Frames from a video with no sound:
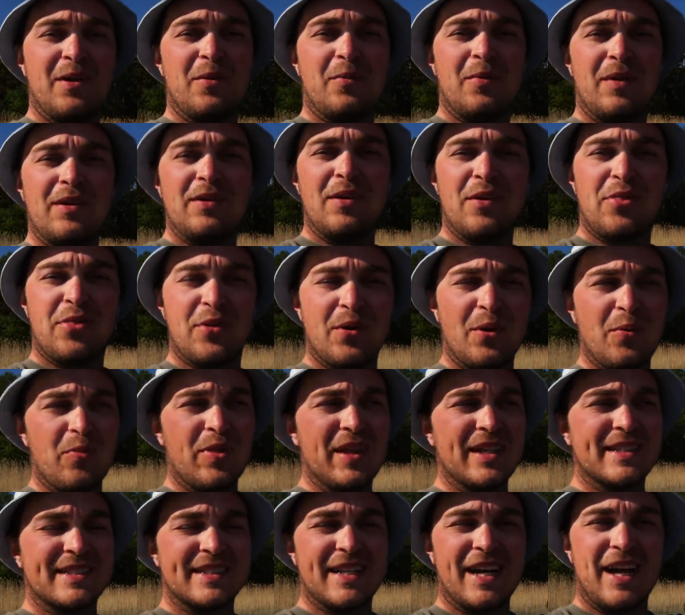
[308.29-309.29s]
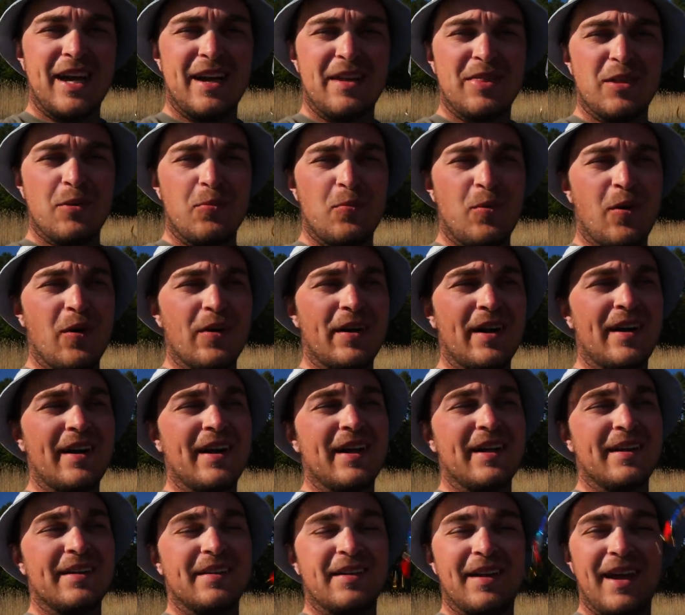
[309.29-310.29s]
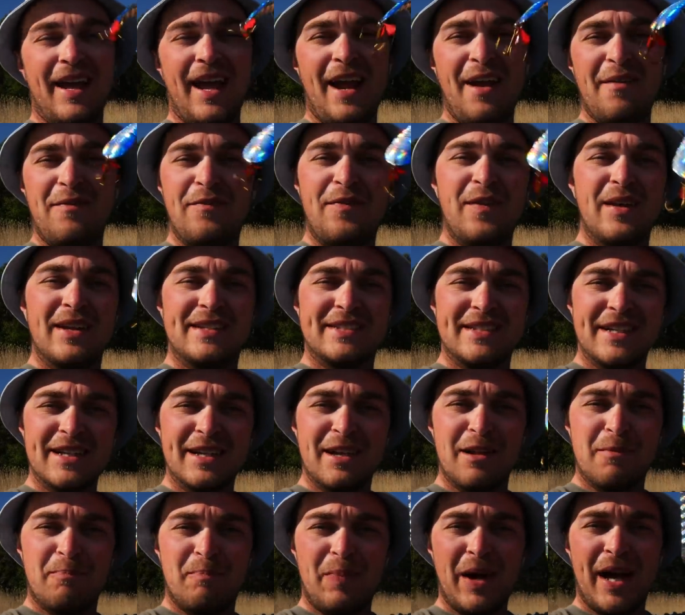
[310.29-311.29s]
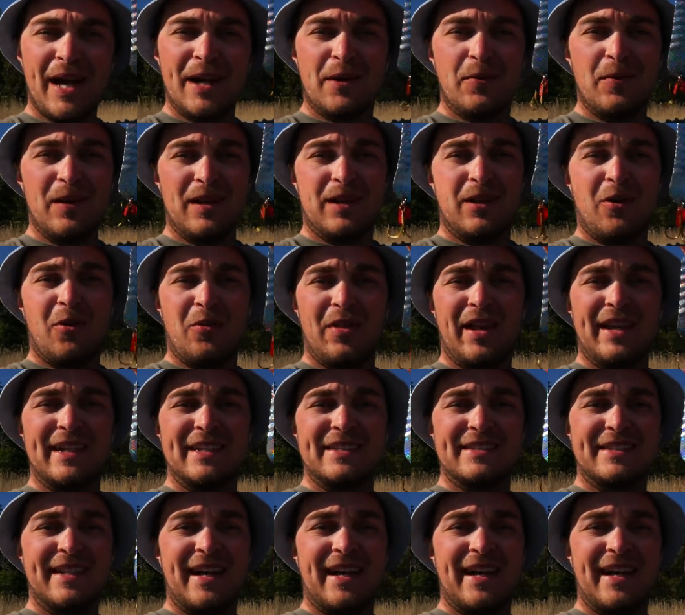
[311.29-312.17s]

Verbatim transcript: When you throw this guy in the water every single pike will know that it's